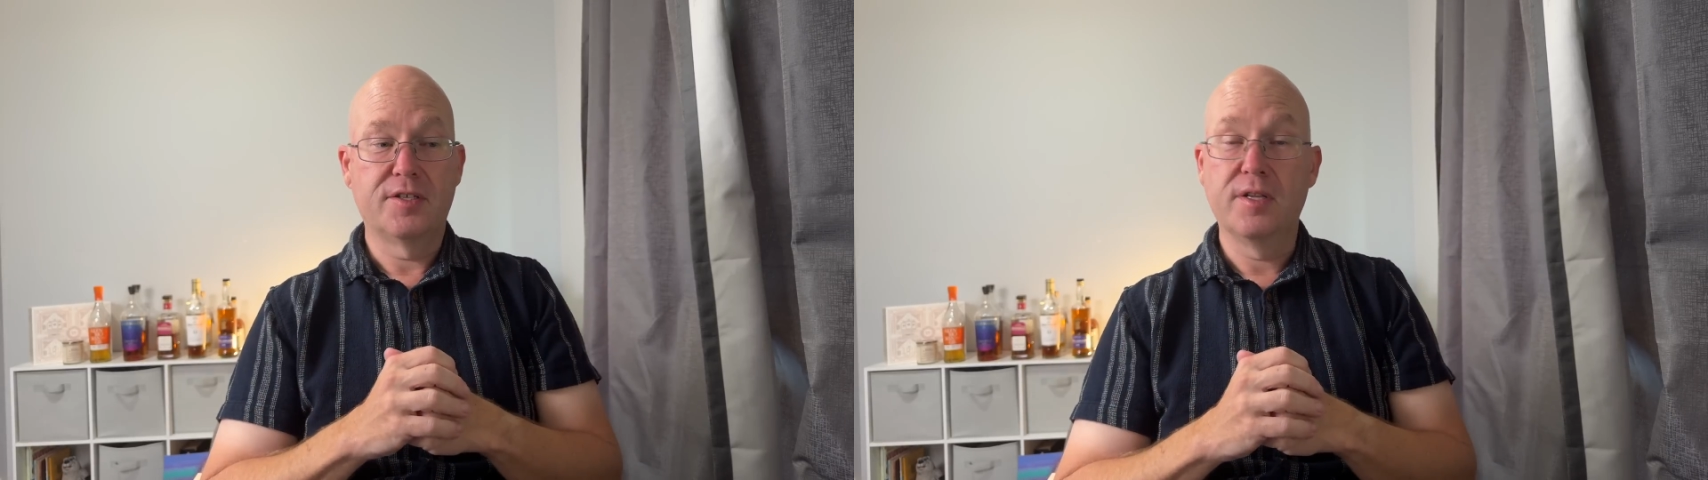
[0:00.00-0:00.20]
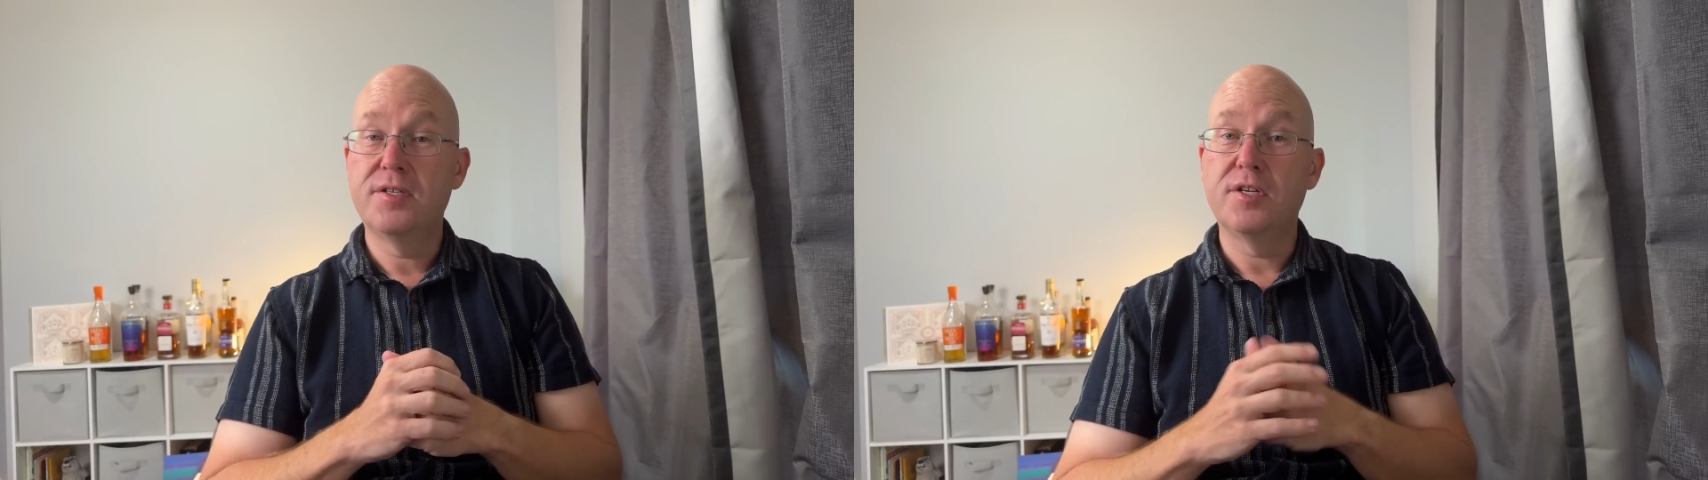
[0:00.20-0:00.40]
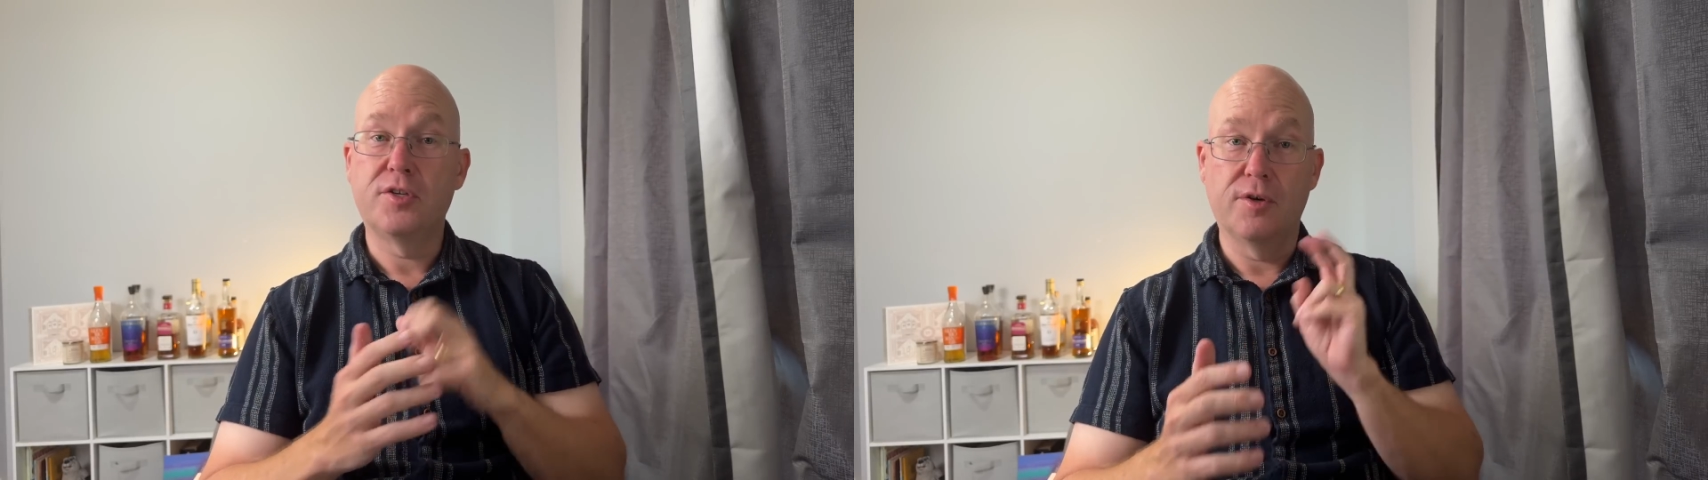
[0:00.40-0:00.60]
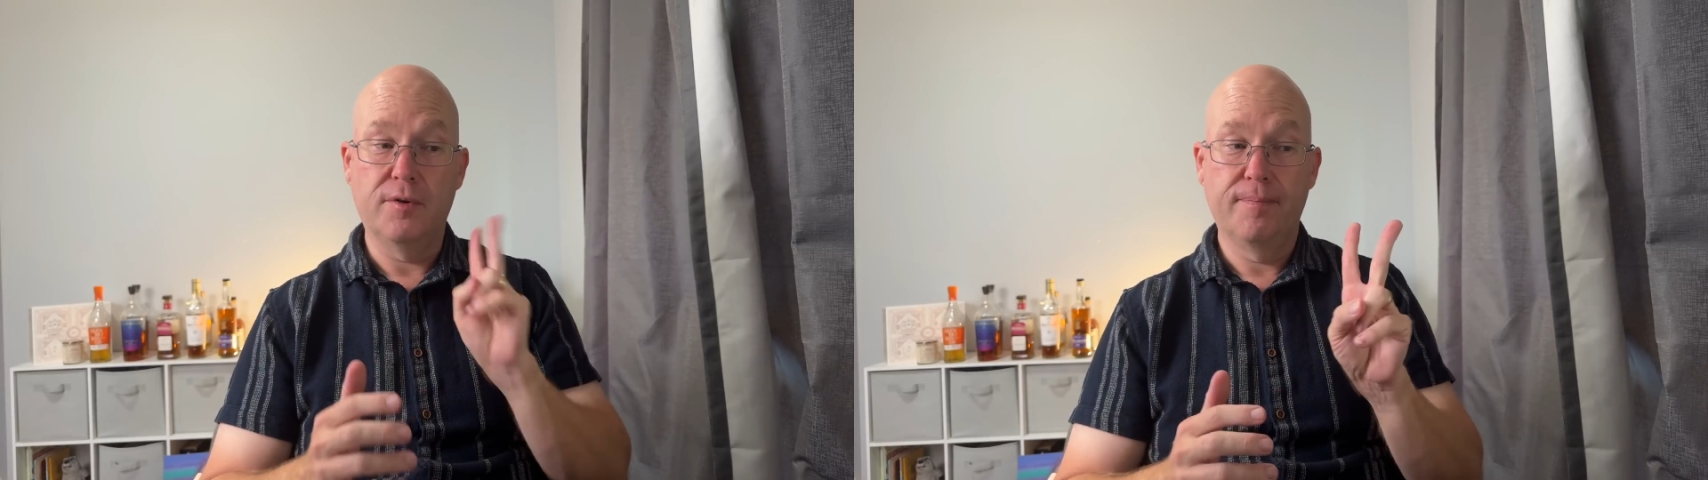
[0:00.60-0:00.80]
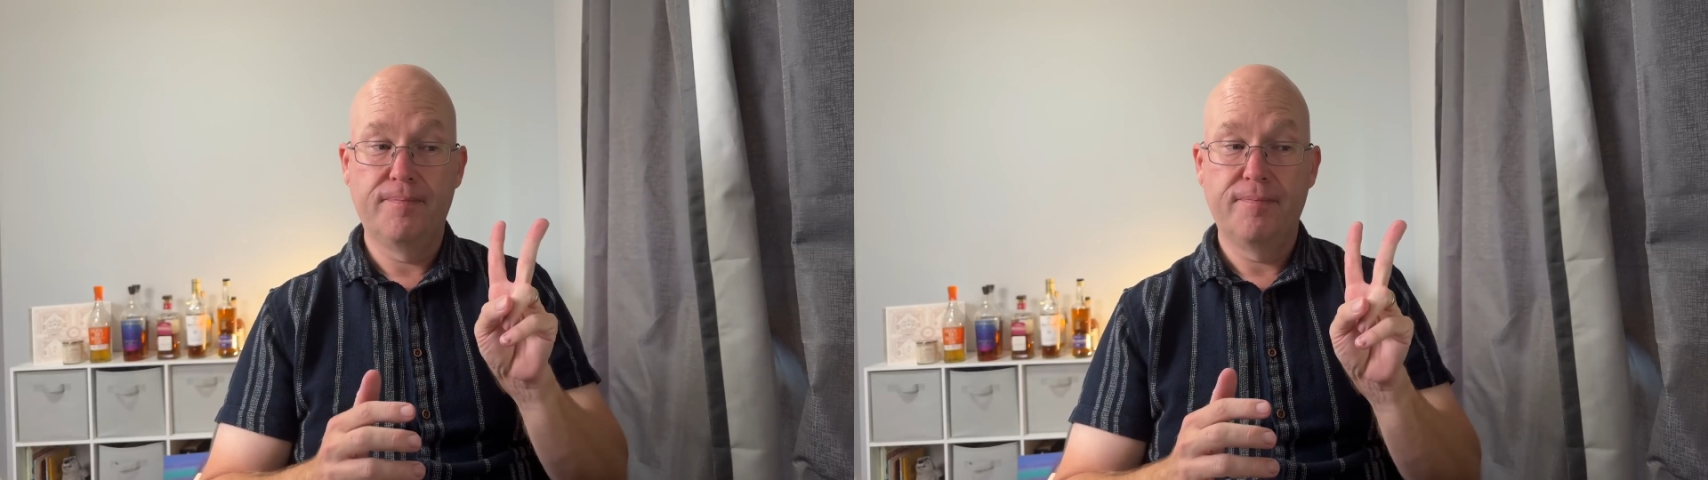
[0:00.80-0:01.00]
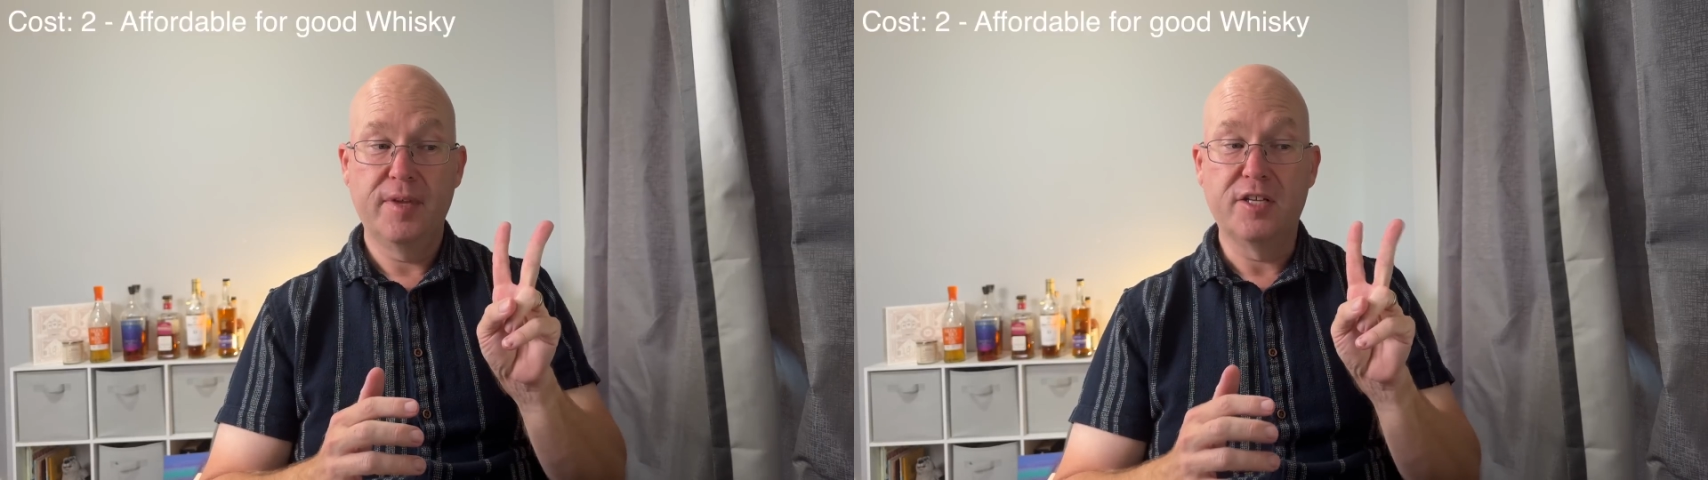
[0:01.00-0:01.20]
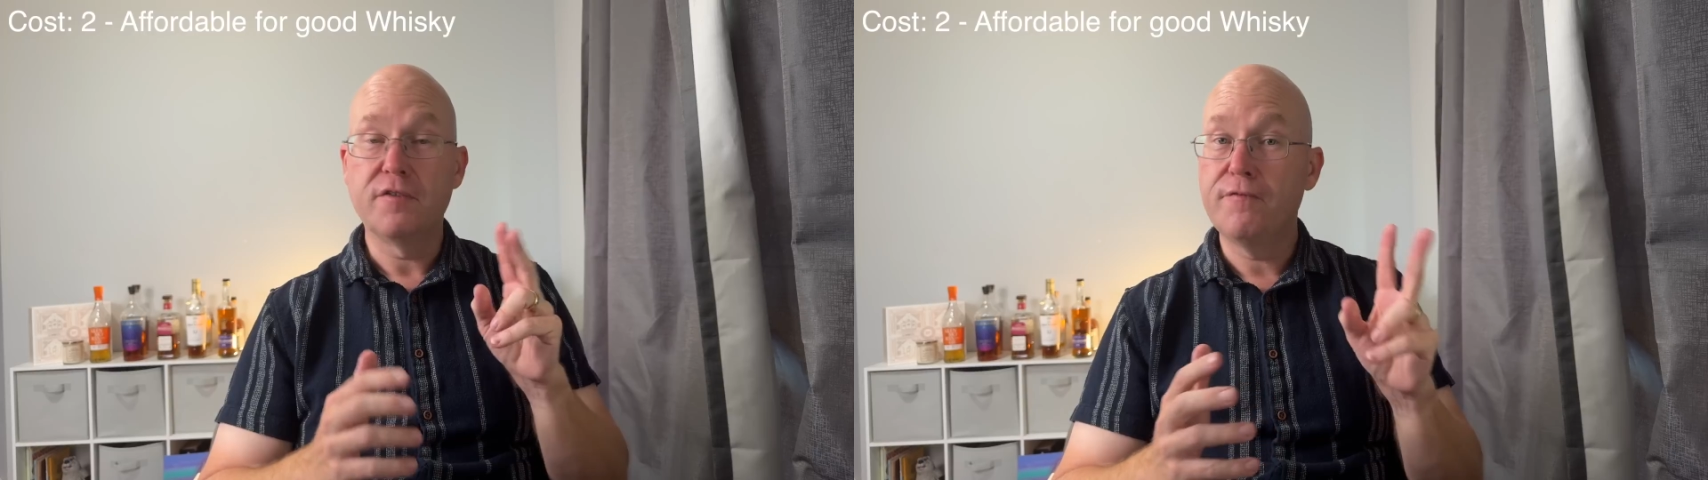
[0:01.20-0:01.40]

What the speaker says: So this is a 2. It's